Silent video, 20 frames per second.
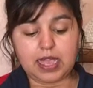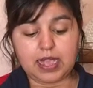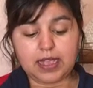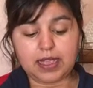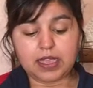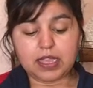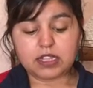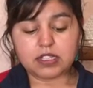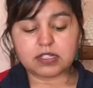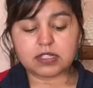
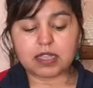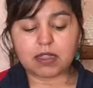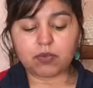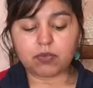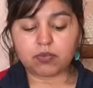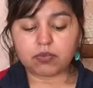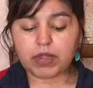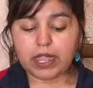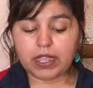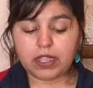"It's a
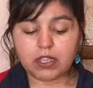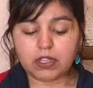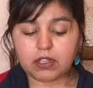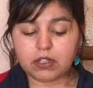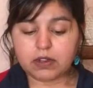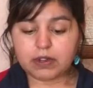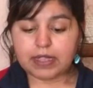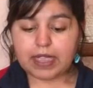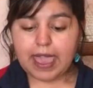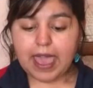
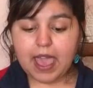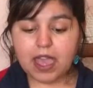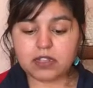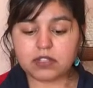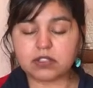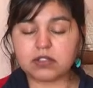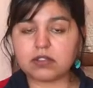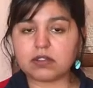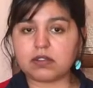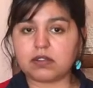regular
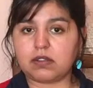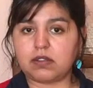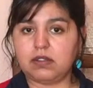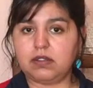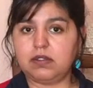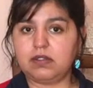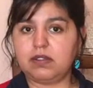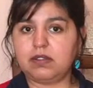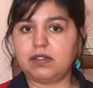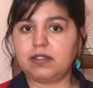castle!"
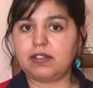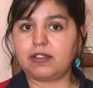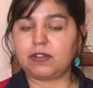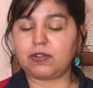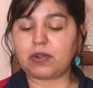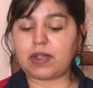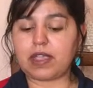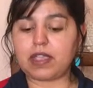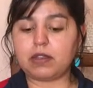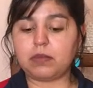
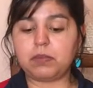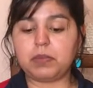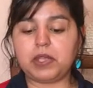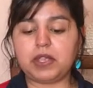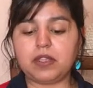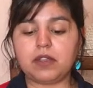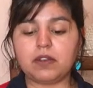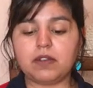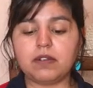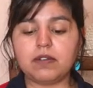cried
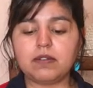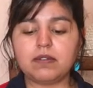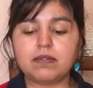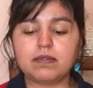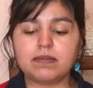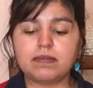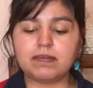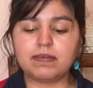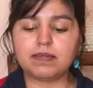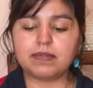Peter.
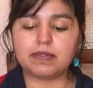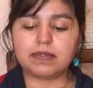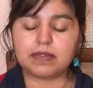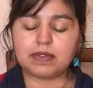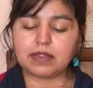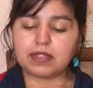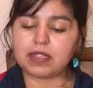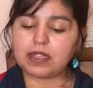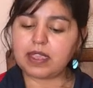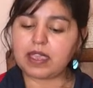
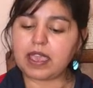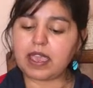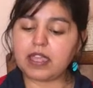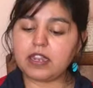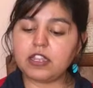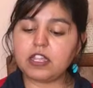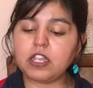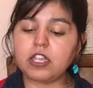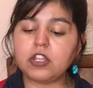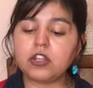
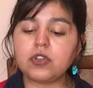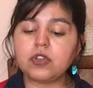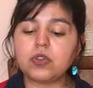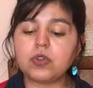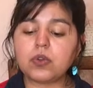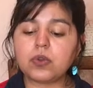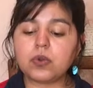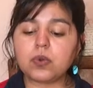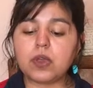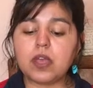And he
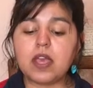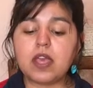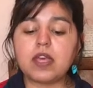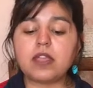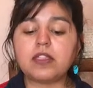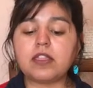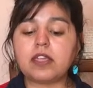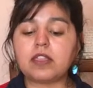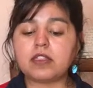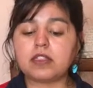knew
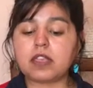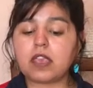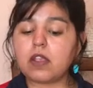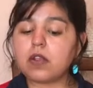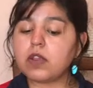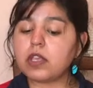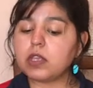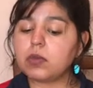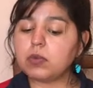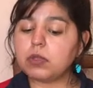that there
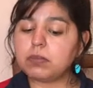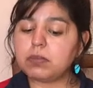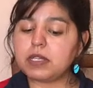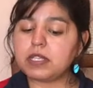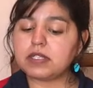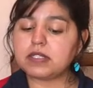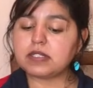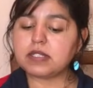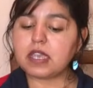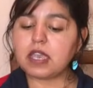he would be
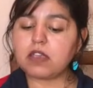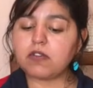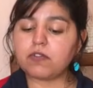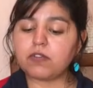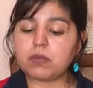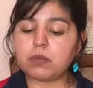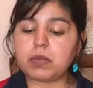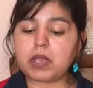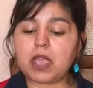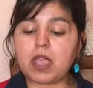safe
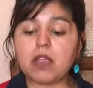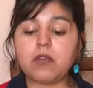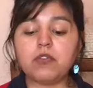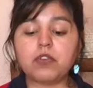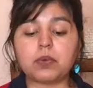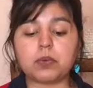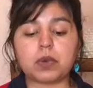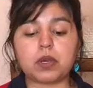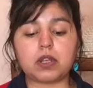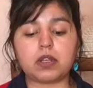from
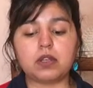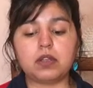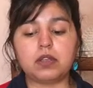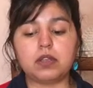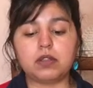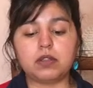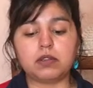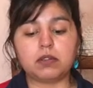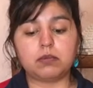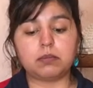everyone
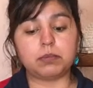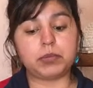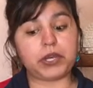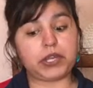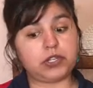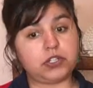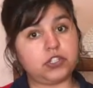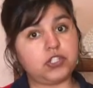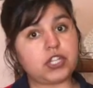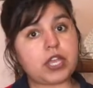
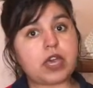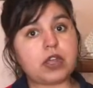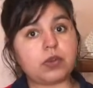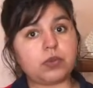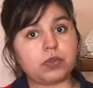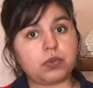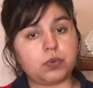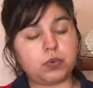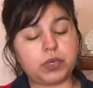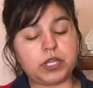but Shadow
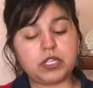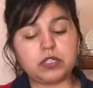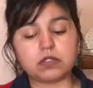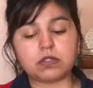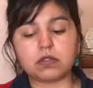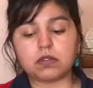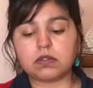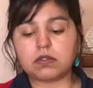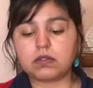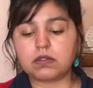the
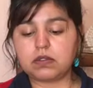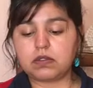Weasel.